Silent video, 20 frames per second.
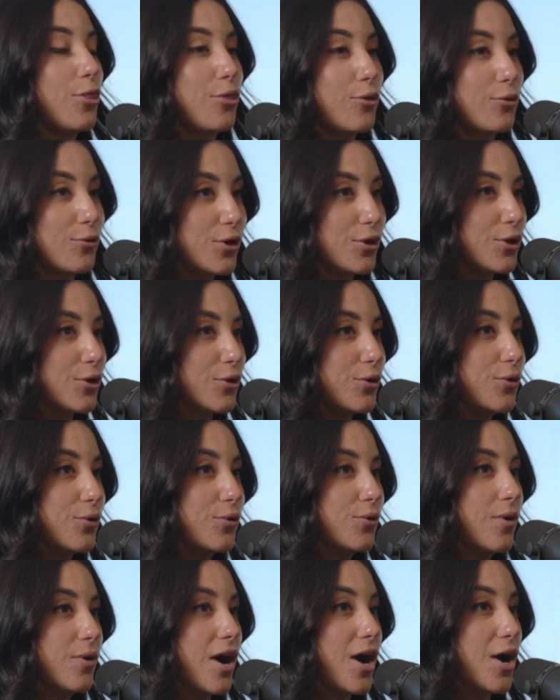
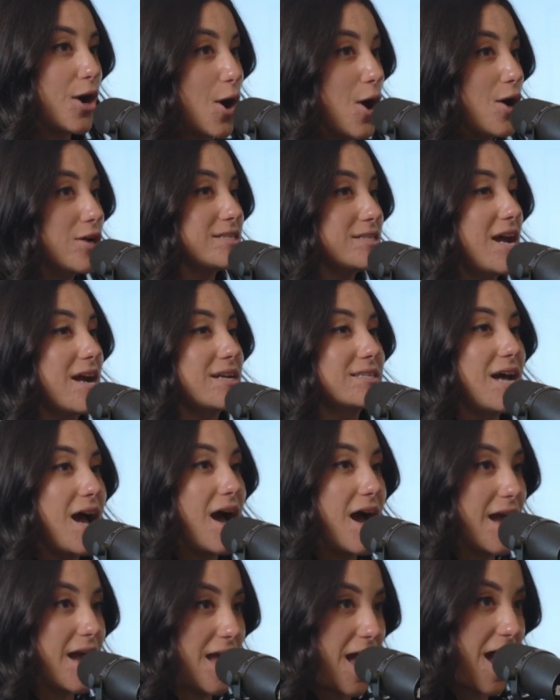through a contact
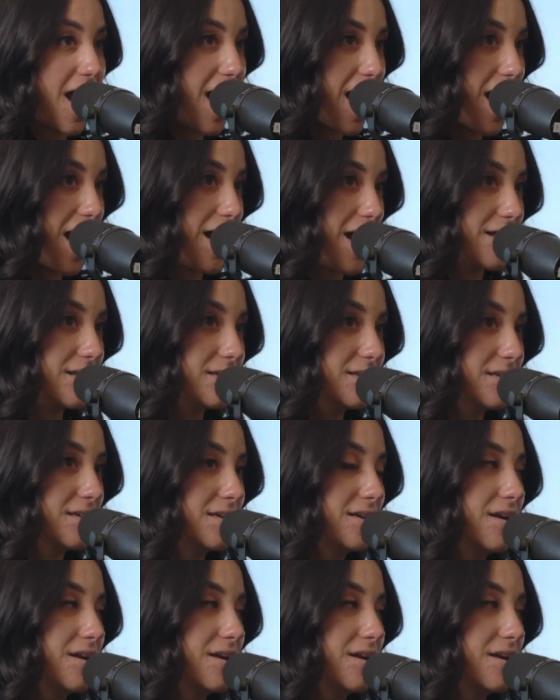I had